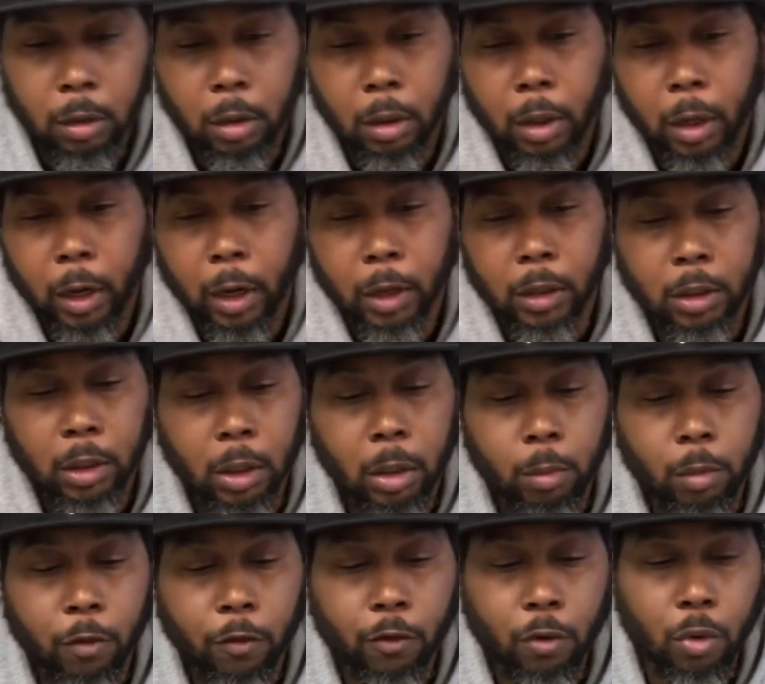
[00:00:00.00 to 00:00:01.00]
like I said
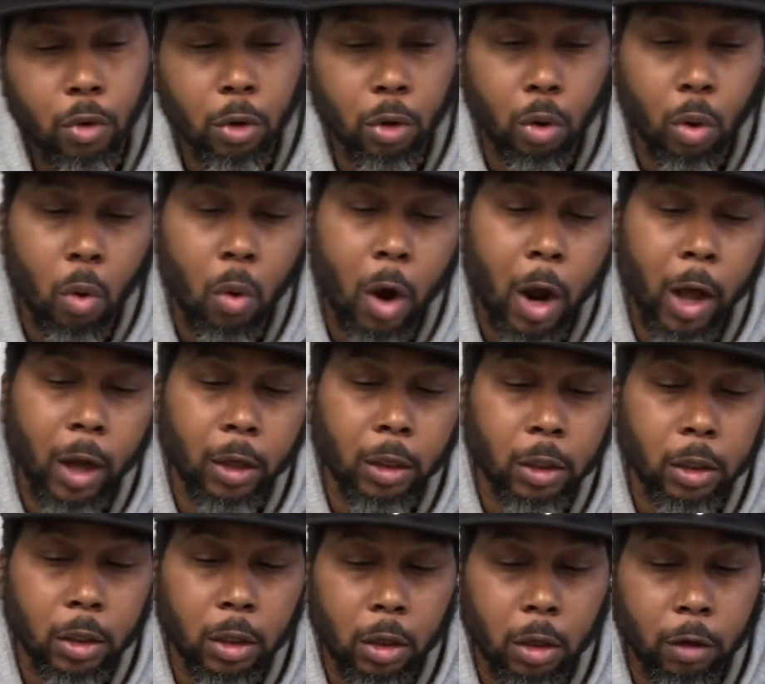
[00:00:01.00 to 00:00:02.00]
before, the
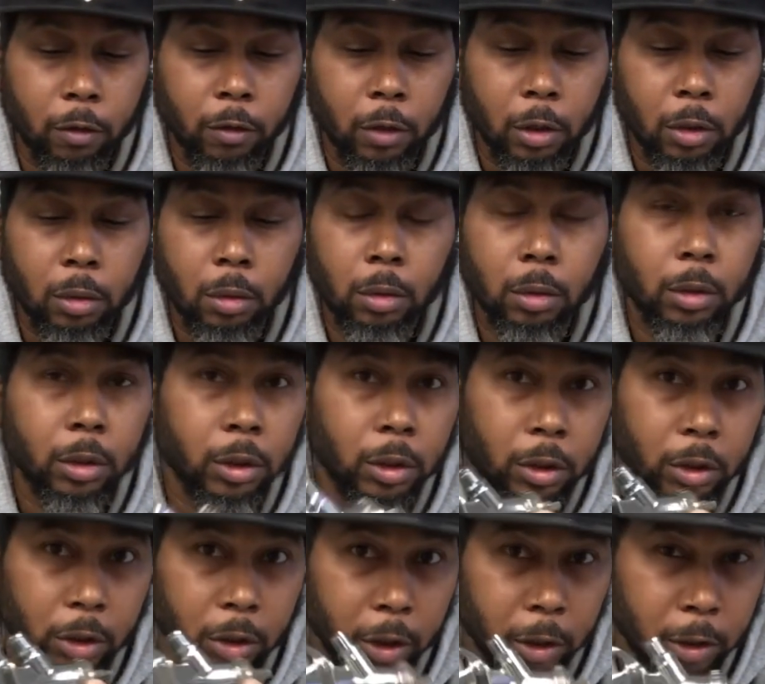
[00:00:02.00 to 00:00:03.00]
quality of it is
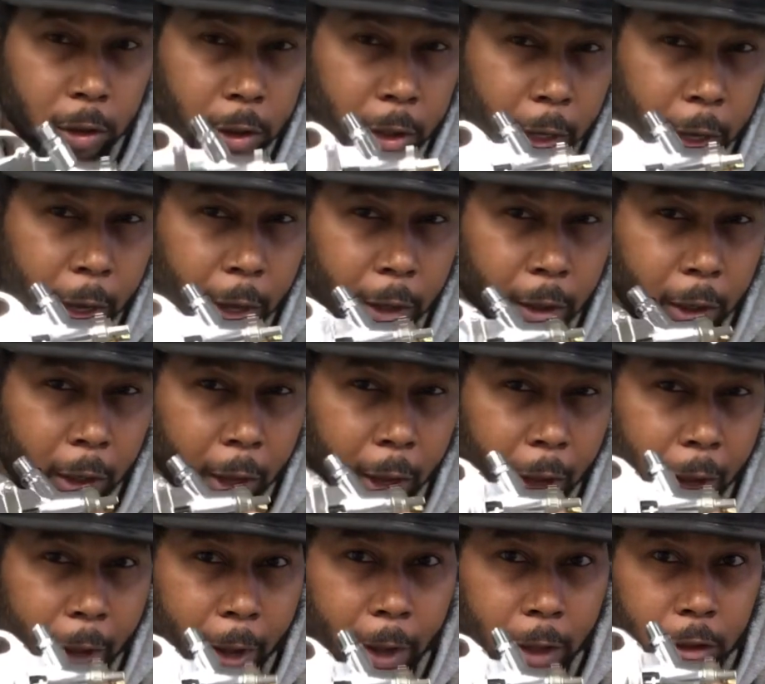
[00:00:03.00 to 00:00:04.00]
just not
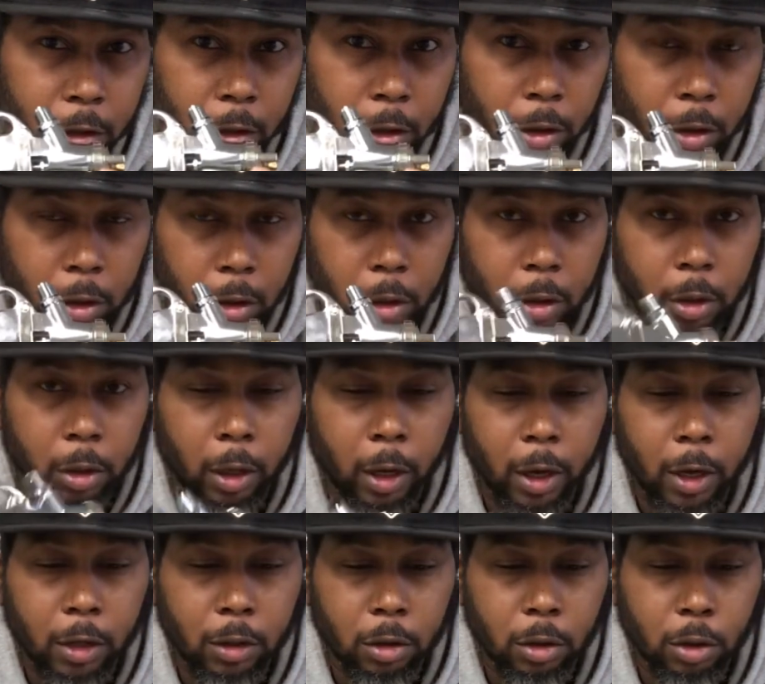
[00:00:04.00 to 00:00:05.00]
as good
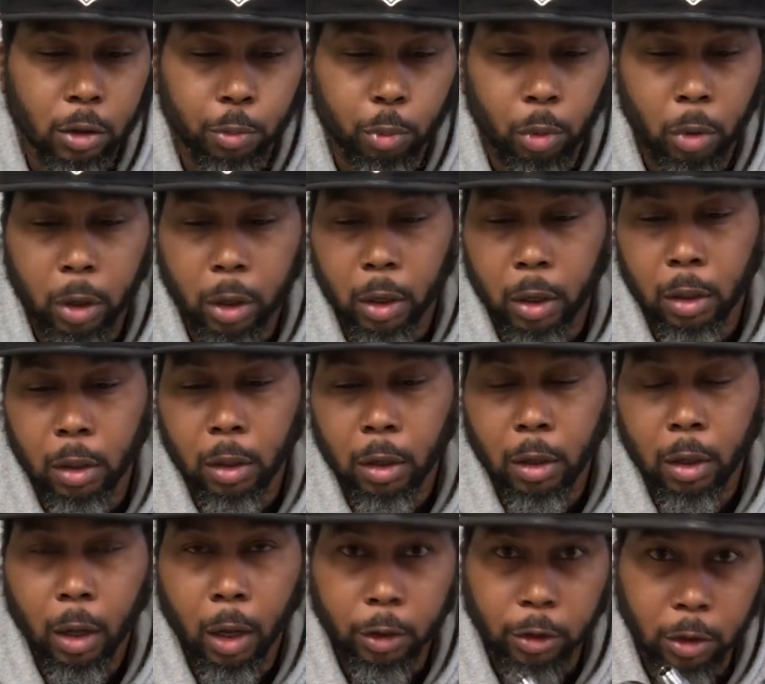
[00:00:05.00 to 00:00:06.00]
as the SprayIT.
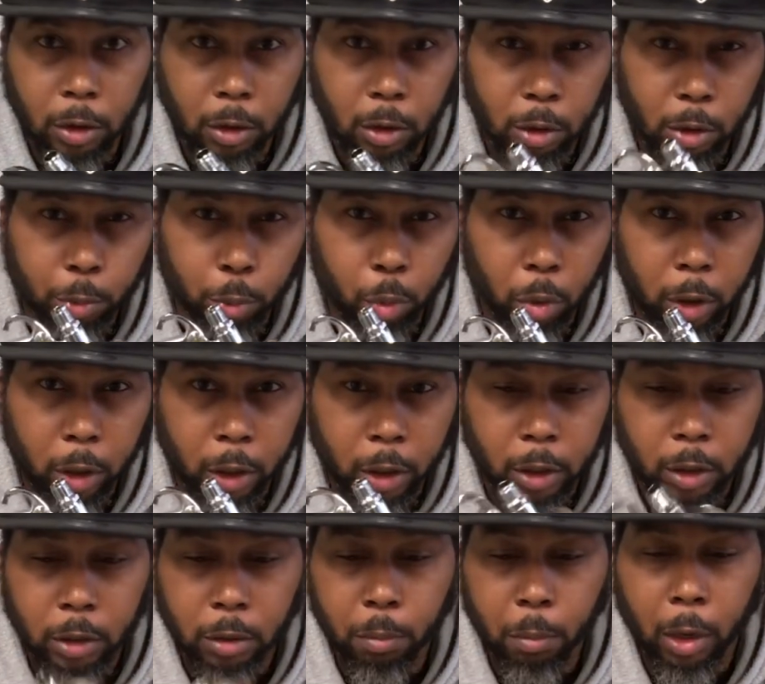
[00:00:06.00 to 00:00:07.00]
I think the SprayIT
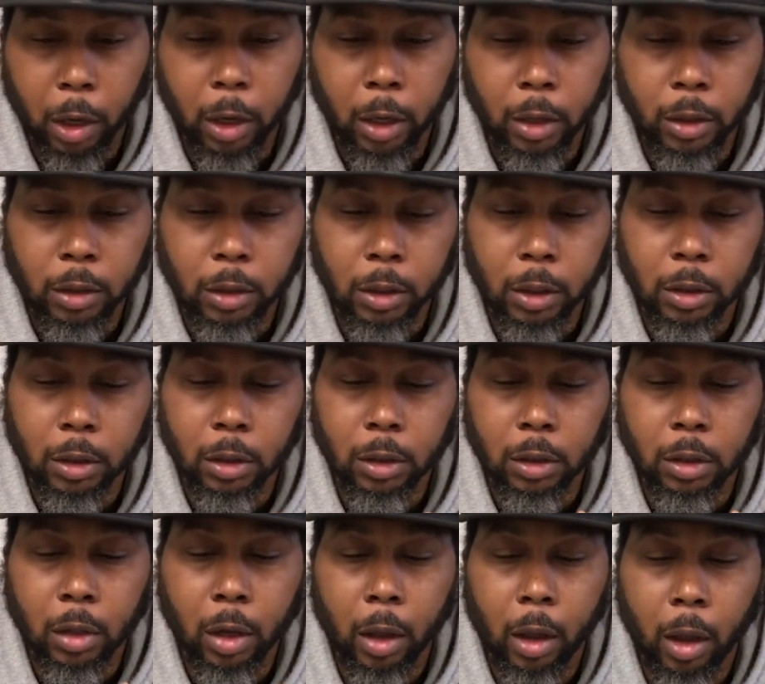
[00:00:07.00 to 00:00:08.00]
is made just a
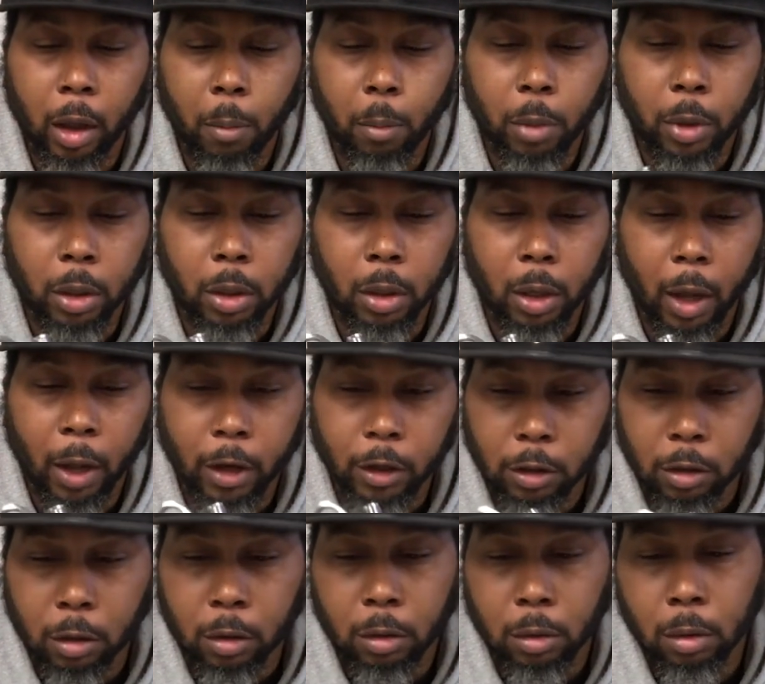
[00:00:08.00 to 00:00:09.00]
tad bit
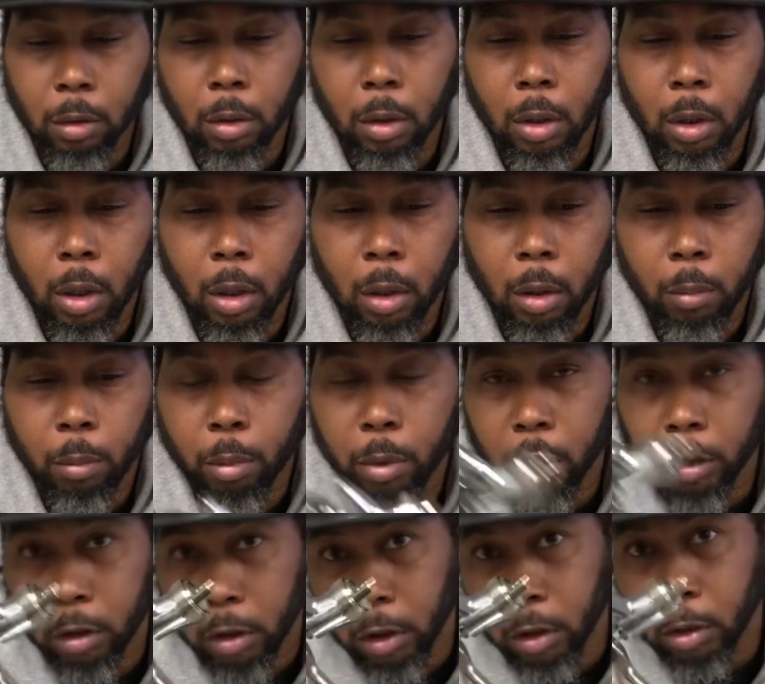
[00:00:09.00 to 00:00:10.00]
nicer,
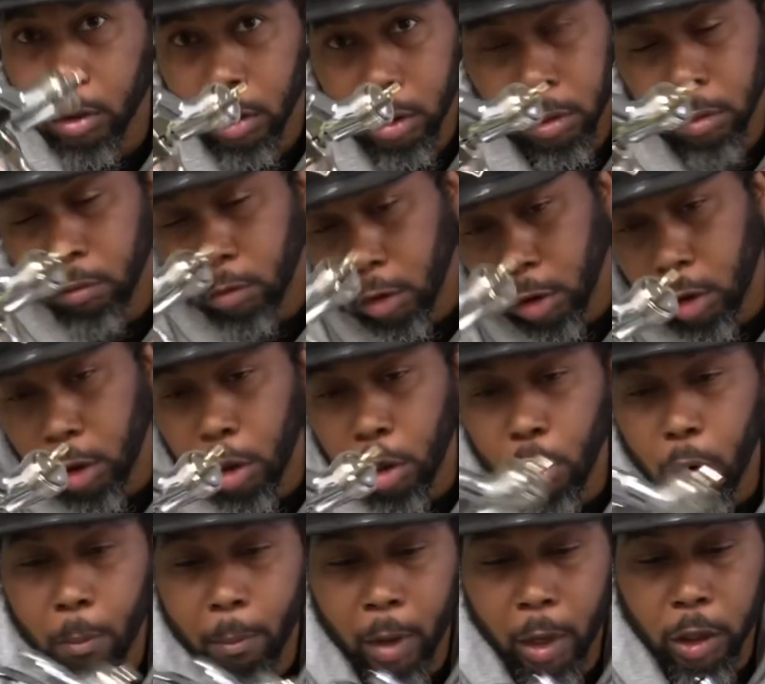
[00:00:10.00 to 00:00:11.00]
but this still
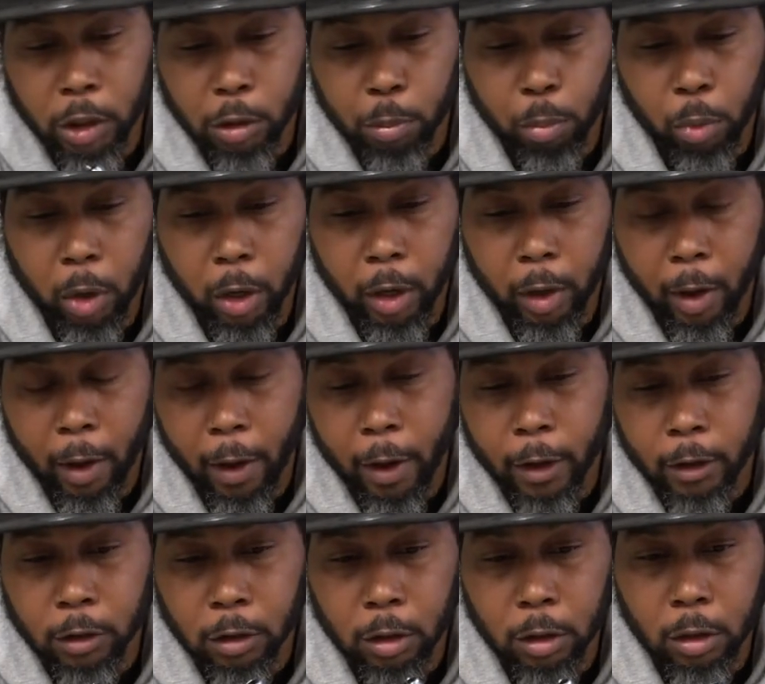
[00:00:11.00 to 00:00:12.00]
may spray
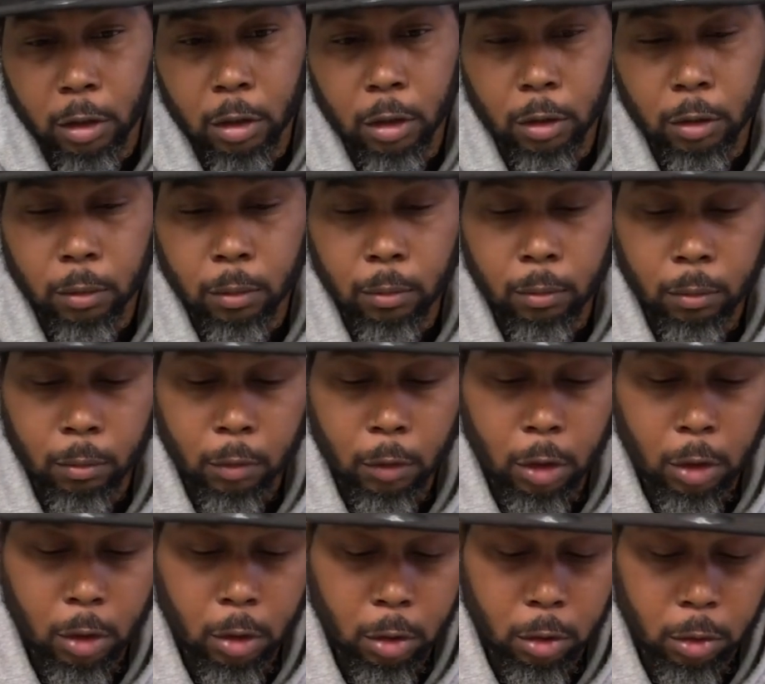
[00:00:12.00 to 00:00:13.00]
as good.
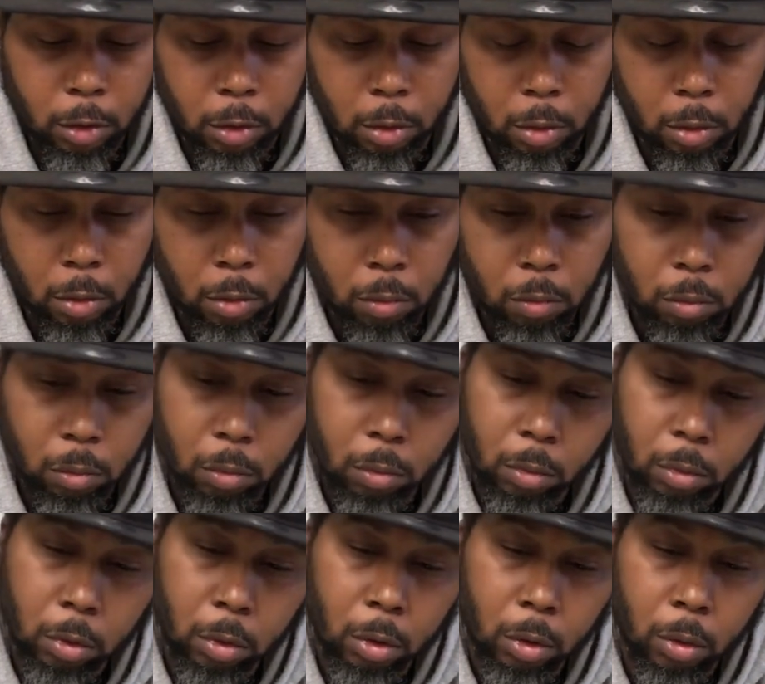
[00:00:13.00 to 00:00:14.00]
So
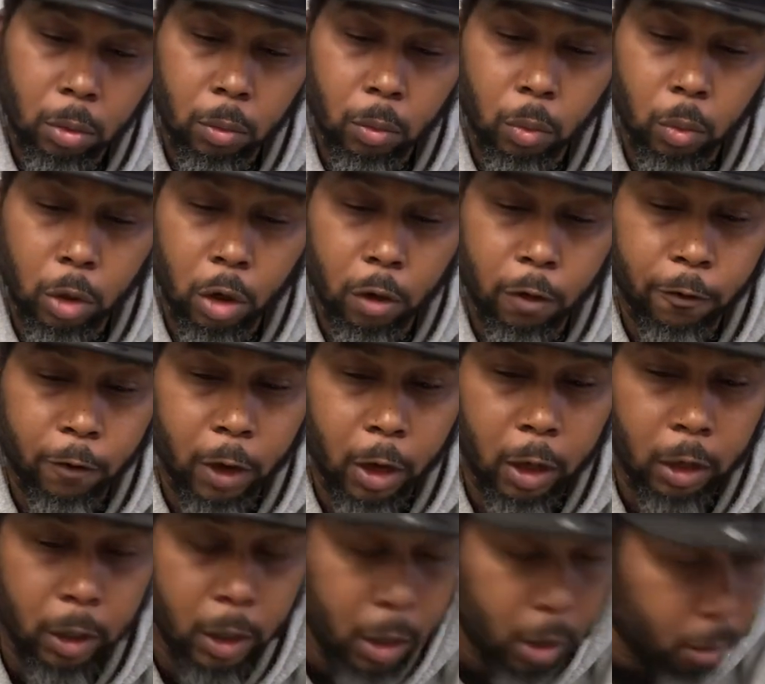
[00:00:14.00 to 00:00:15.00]
we're gonna
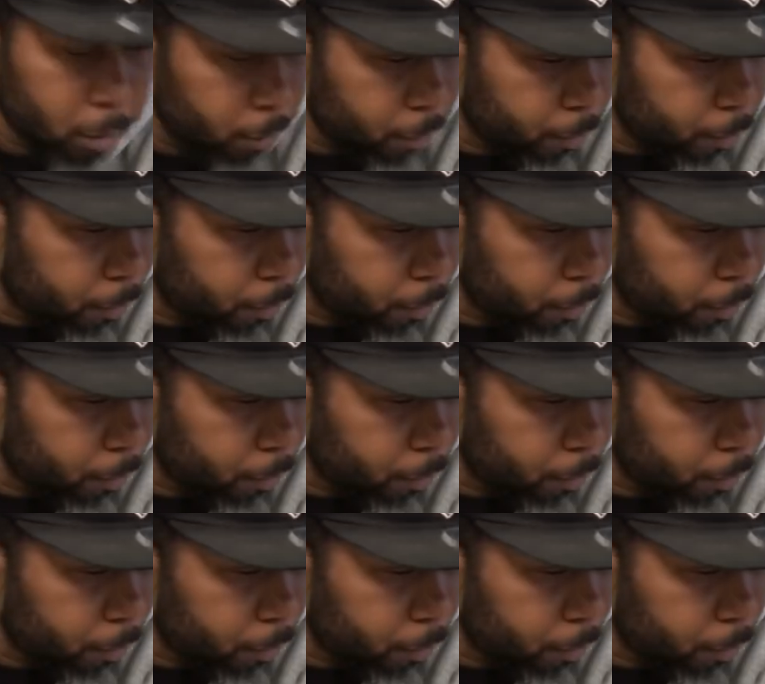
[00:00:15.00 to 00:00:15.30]
find out.